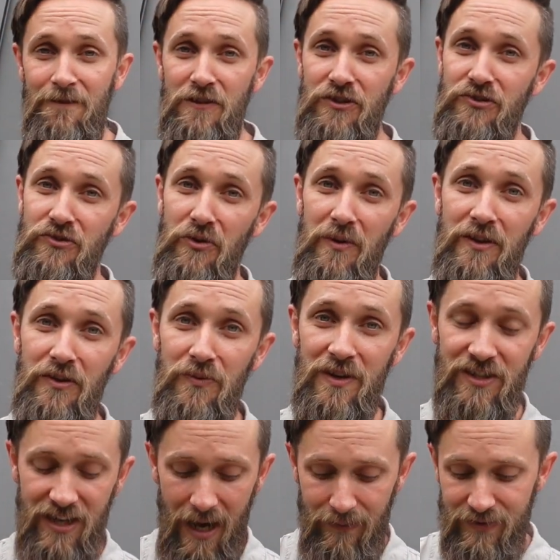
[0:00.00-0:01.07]
screwing the
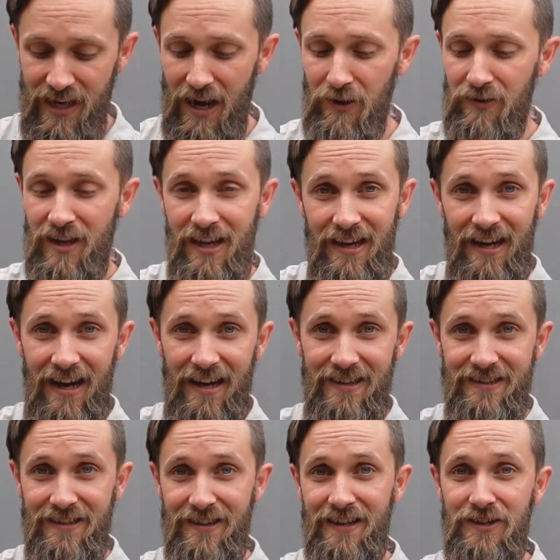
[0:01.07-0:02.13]
ridge cap down uh,
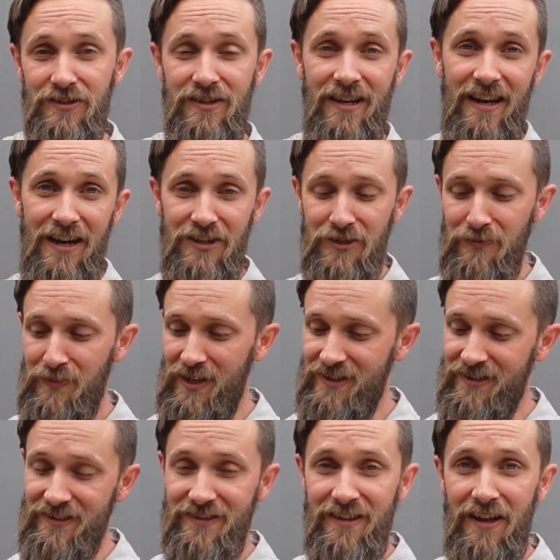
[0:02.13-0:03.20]
to these connection
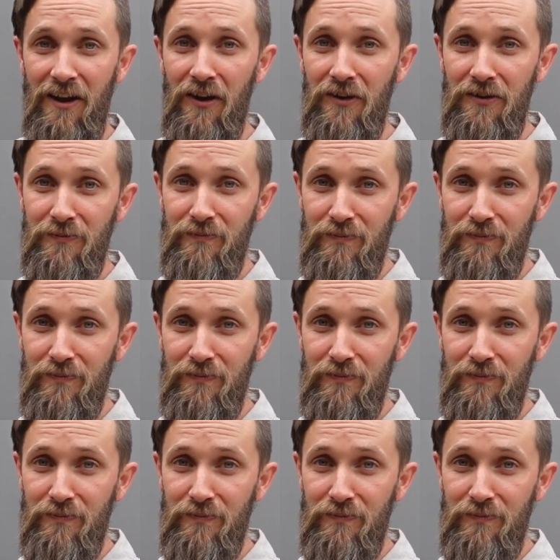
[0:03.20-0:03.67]
pieces that are